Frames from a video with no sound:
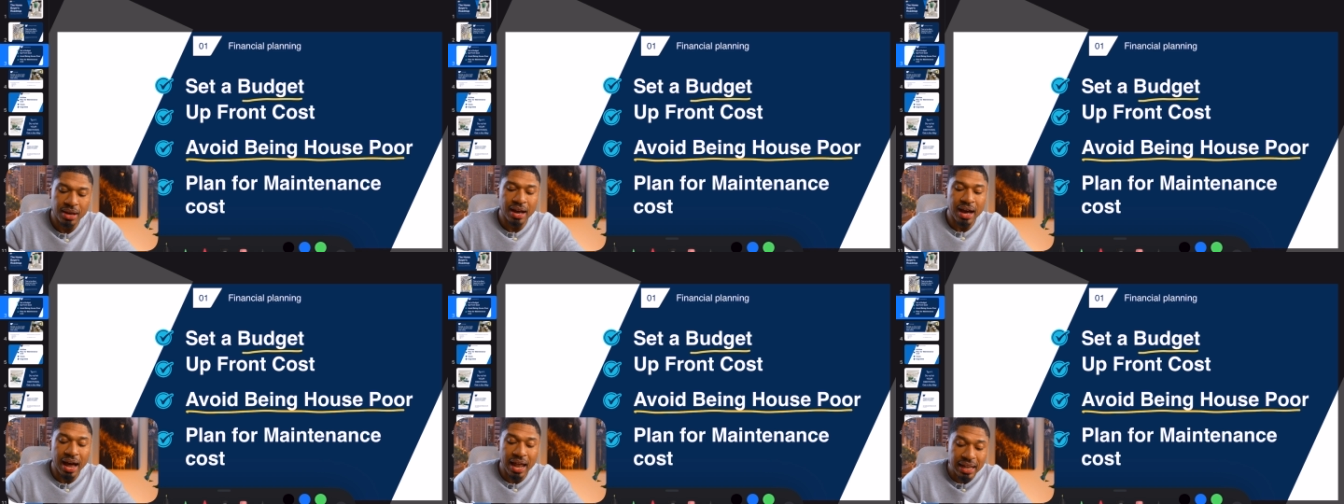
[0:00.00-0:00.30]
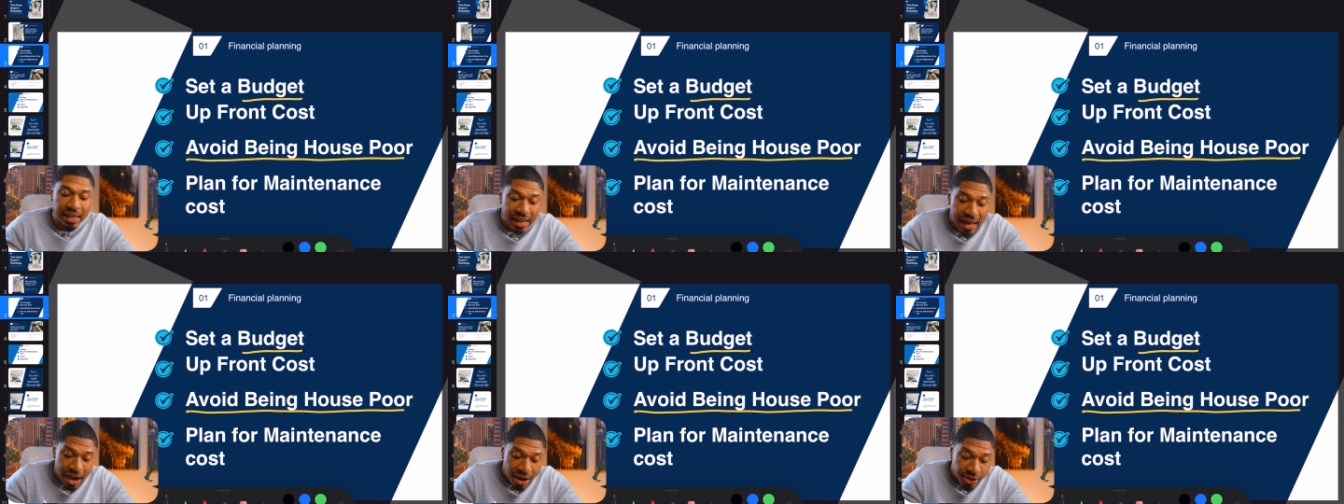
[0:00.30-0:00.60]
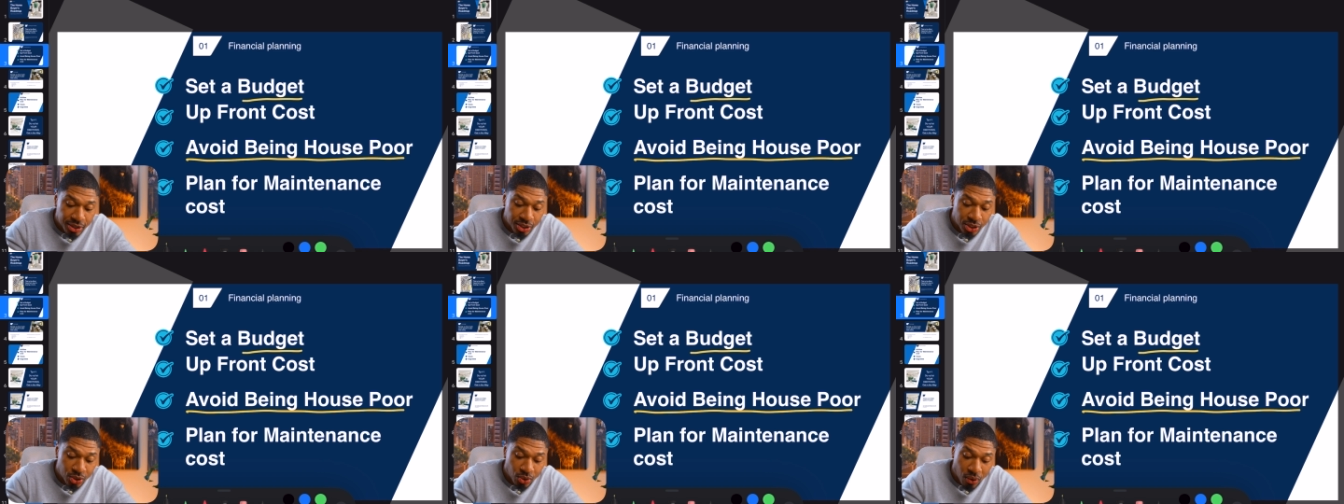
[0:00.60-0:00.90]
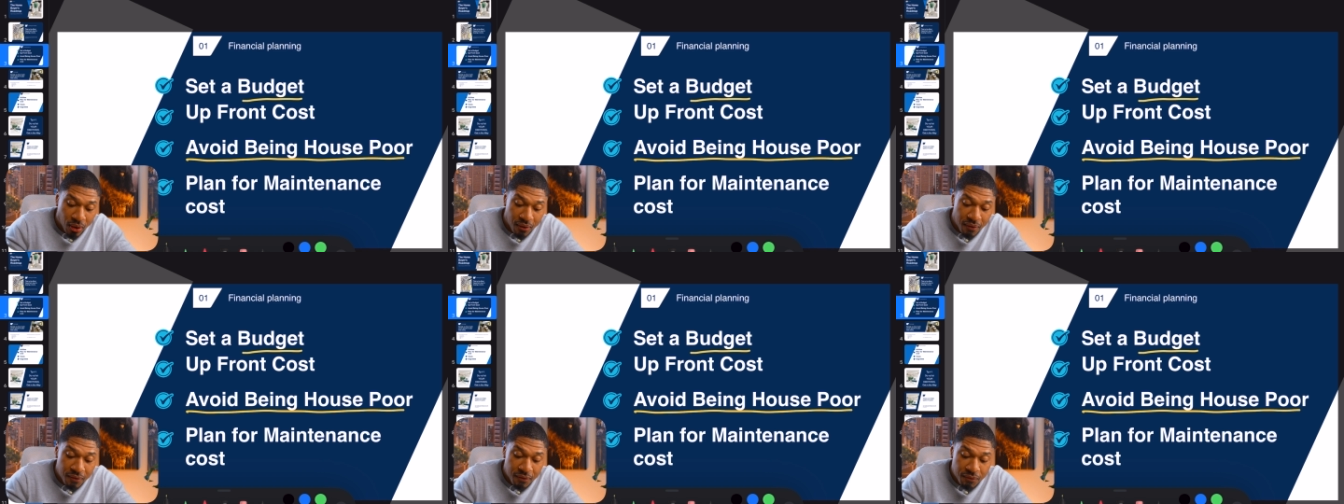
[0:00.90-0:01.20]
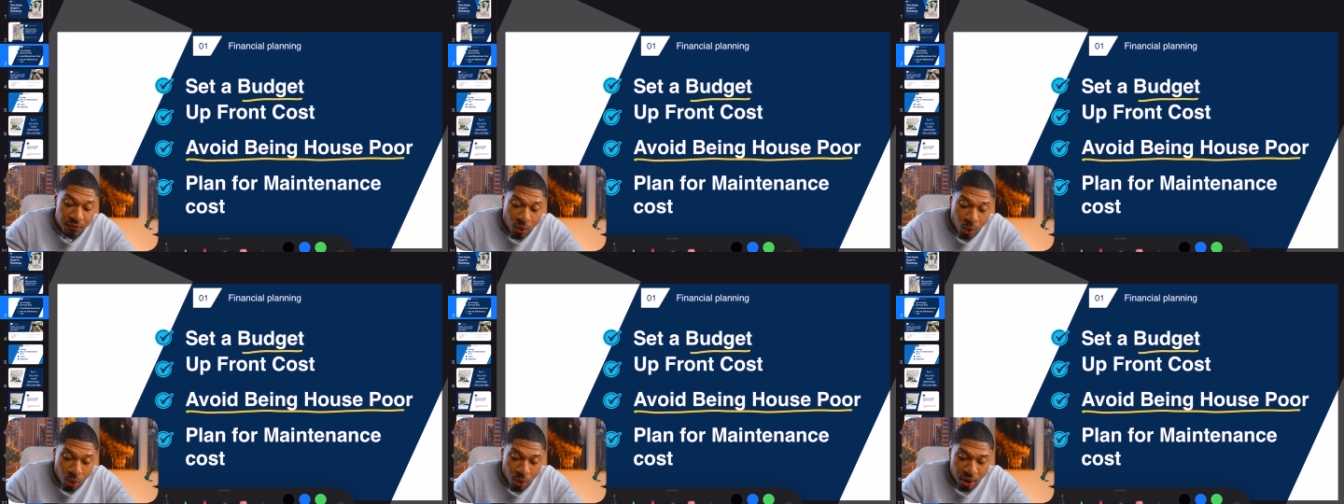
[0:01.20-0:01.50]
allow you to
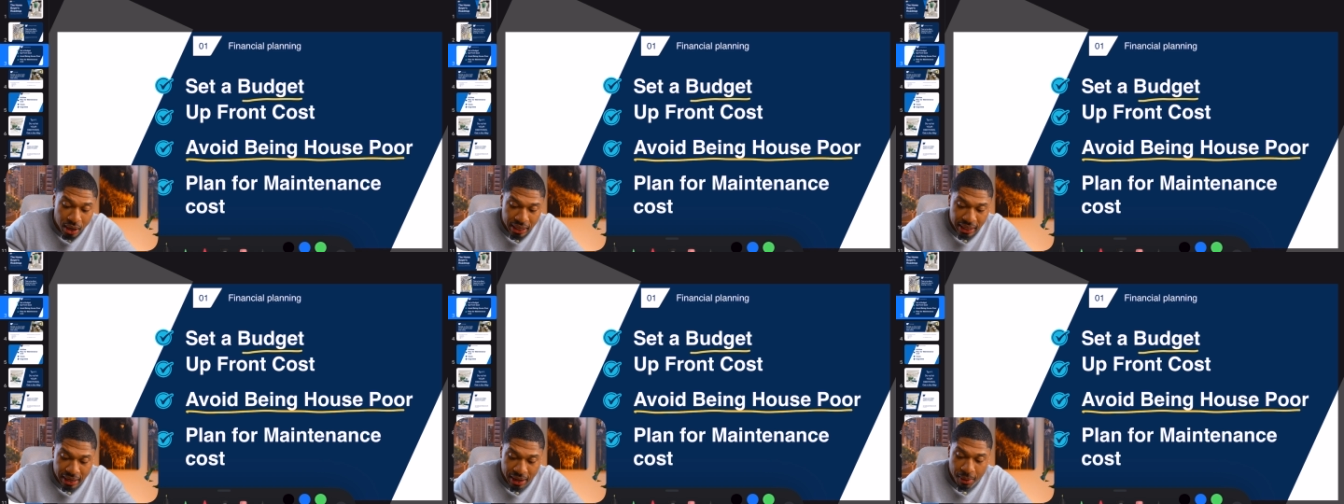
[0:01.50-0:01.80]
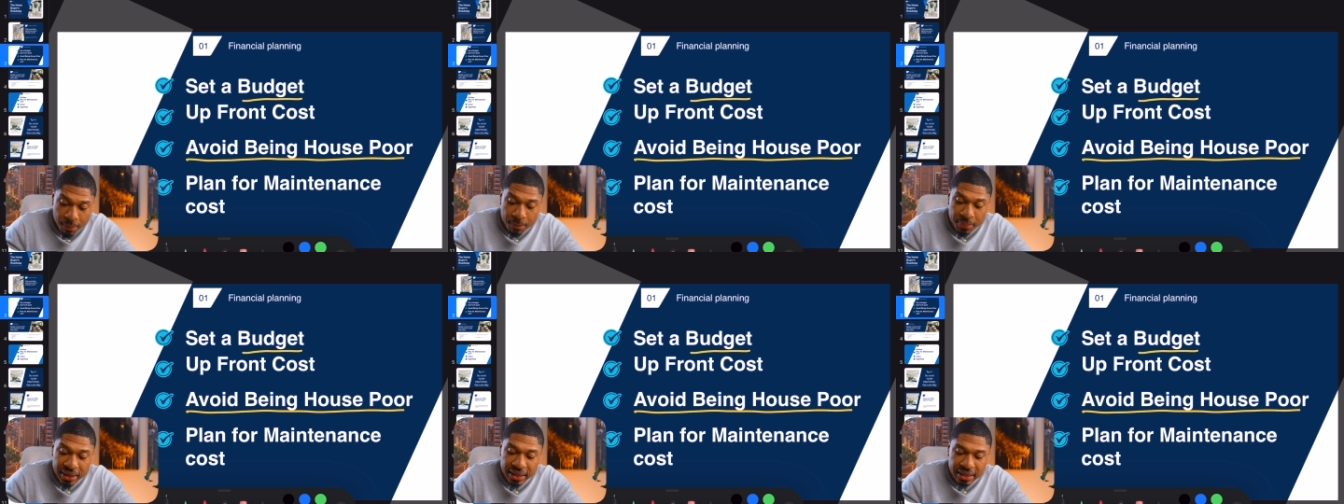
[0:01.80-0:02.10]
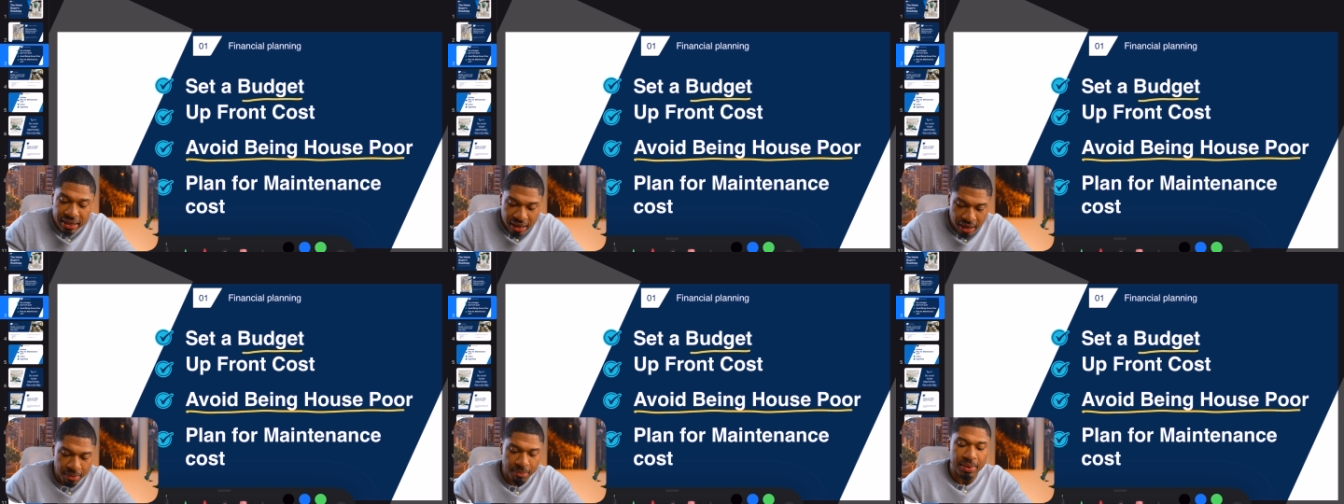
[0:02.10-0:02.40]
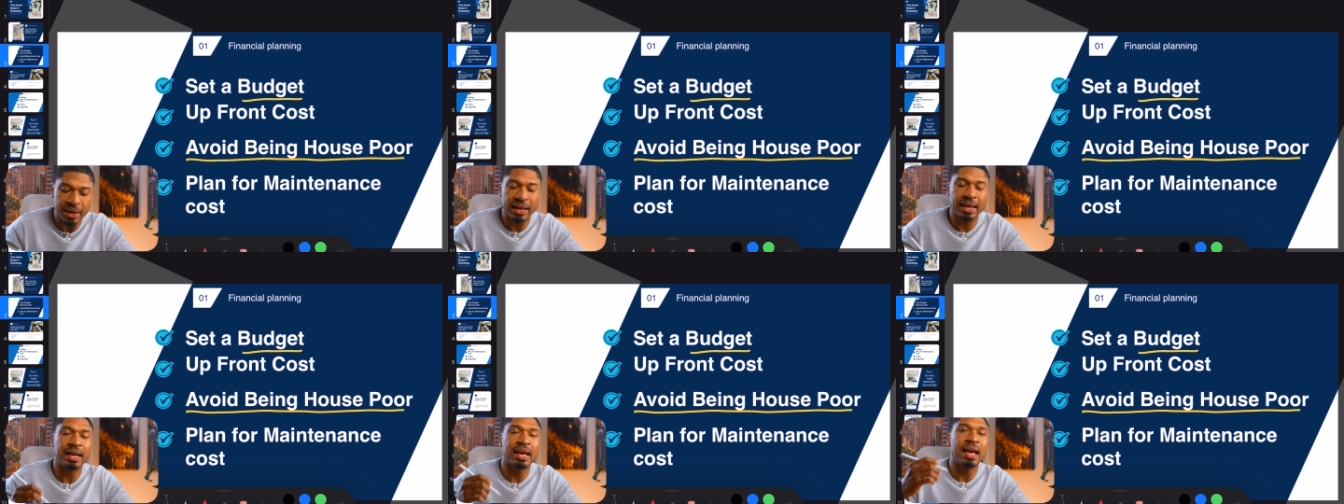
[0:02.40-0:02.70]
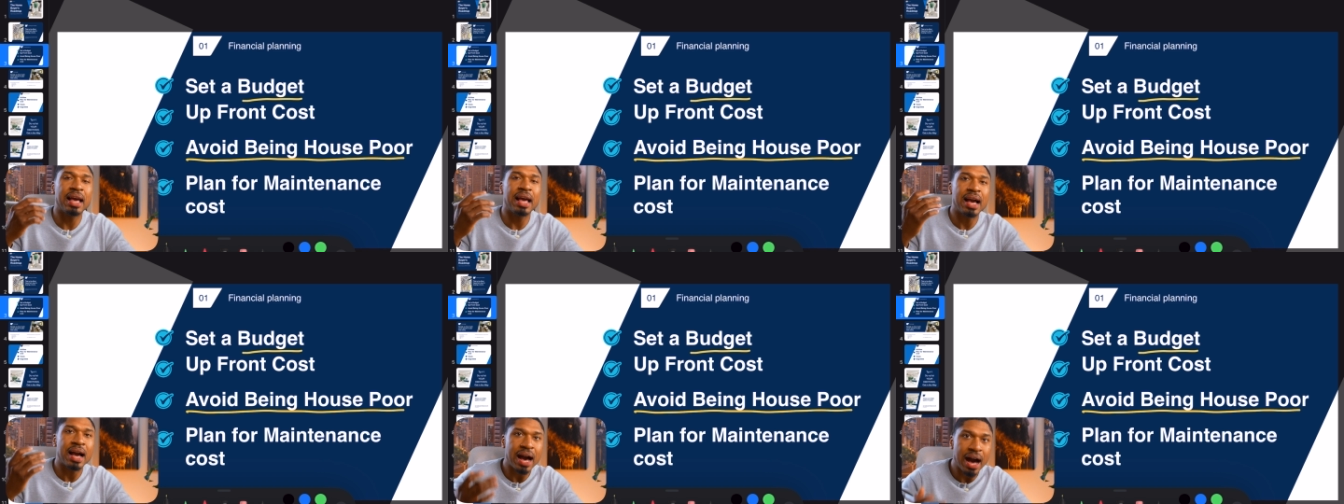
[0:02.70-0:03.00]
avoid becoming
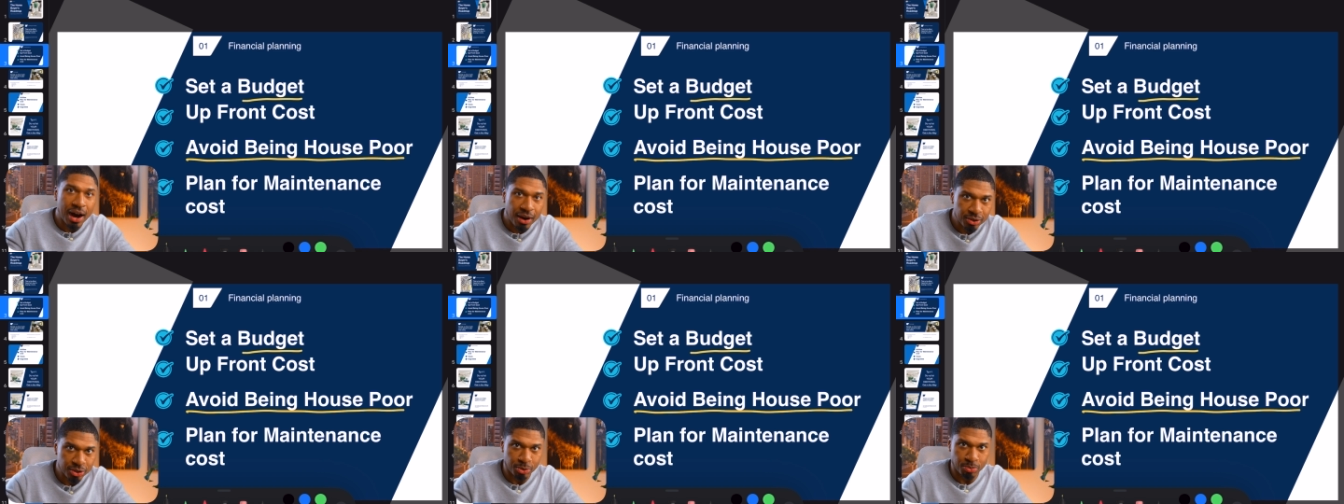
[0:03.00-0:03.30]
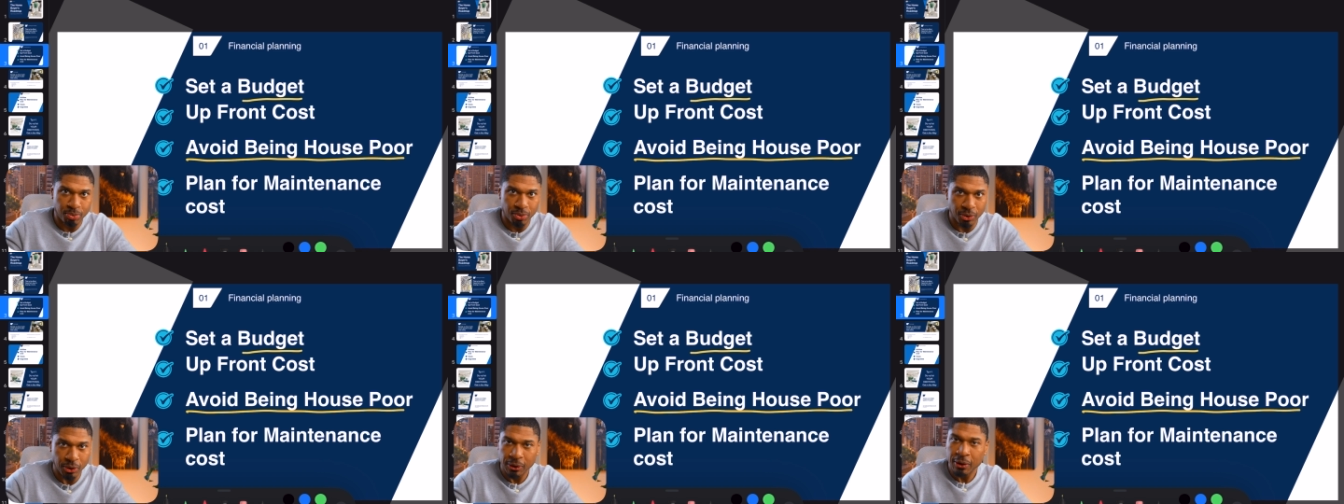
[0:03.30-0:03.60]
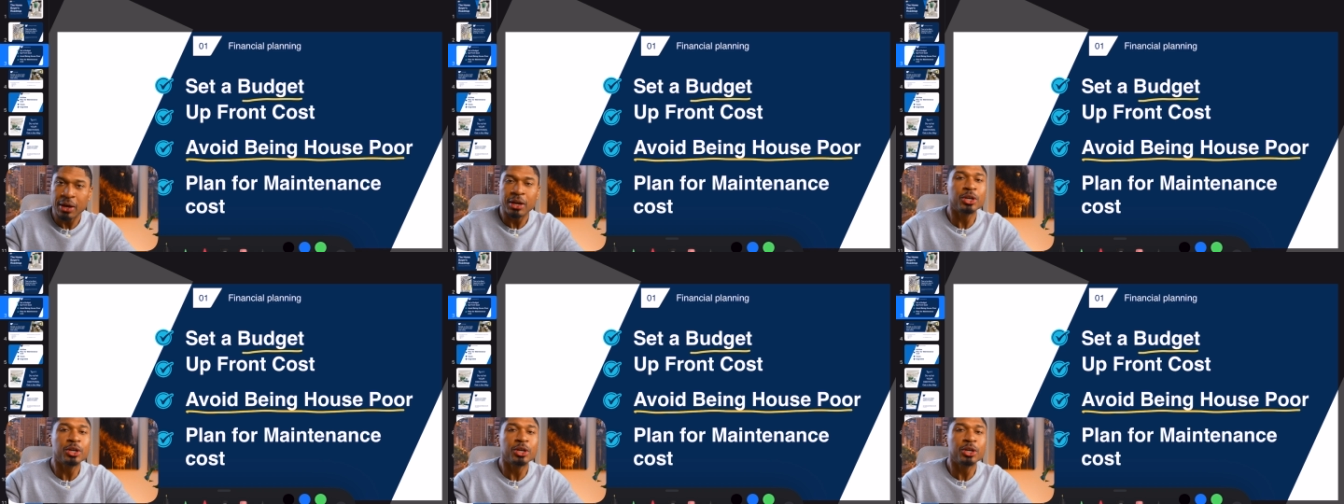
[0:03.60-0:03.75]
house poor.